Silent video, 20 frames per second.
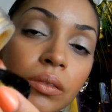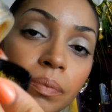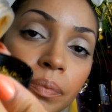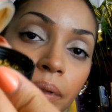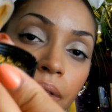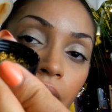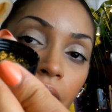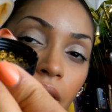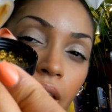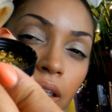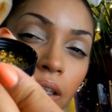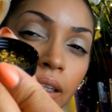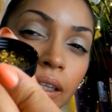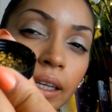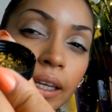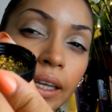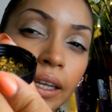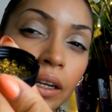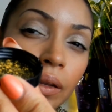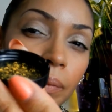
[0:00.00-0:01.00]
put a
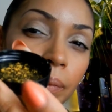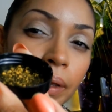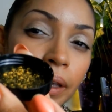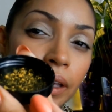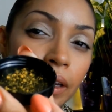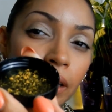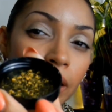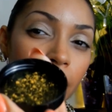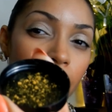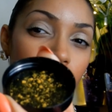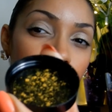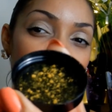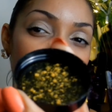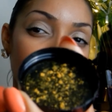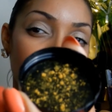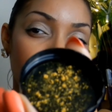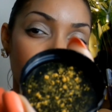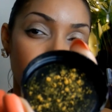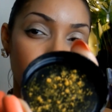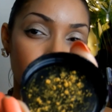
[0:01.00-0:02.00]
little bit in the
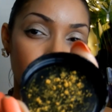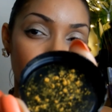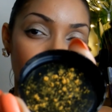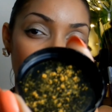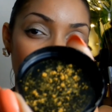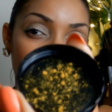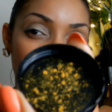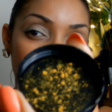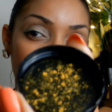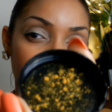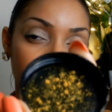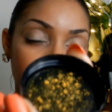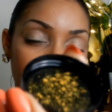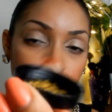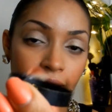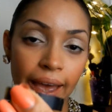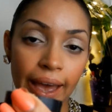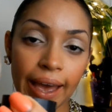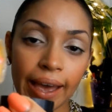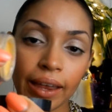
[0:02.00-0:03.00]
lid here, like
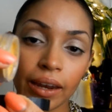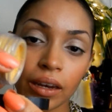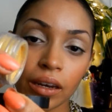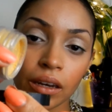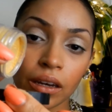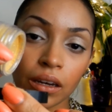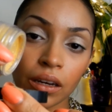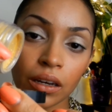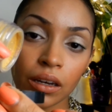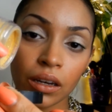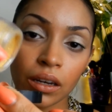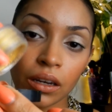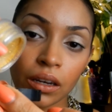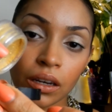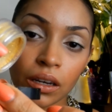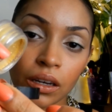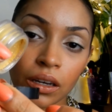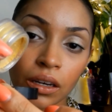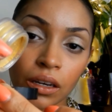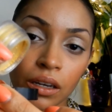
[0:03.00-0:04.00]
that.
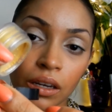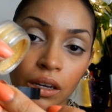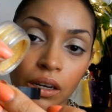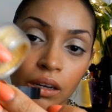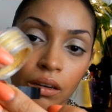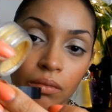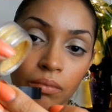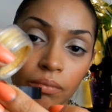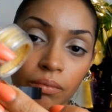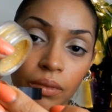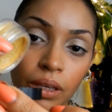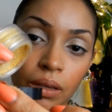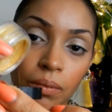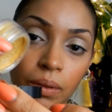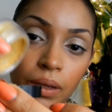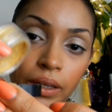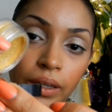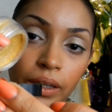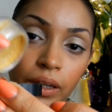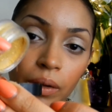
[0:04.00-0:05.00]

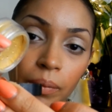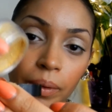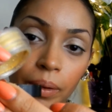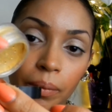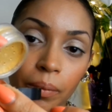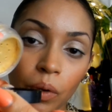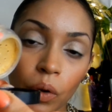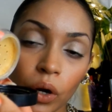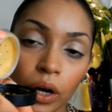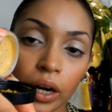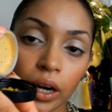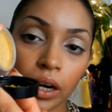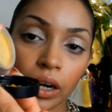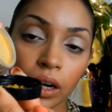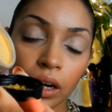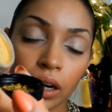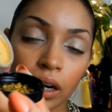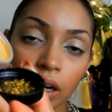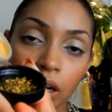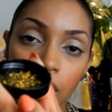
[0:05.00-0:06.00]
Maybe a little bit more,
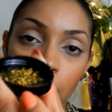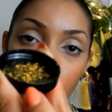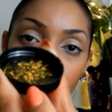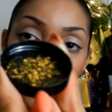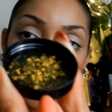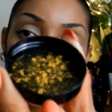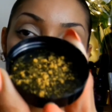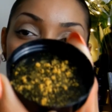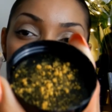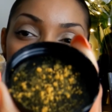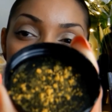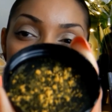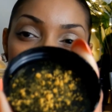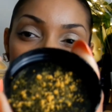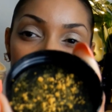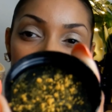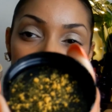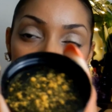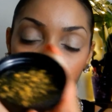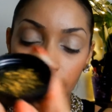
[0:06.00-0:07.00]

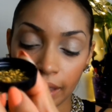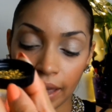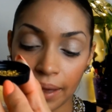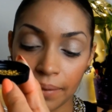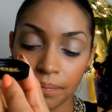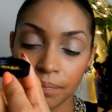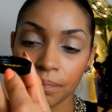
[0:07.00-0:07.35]
like that.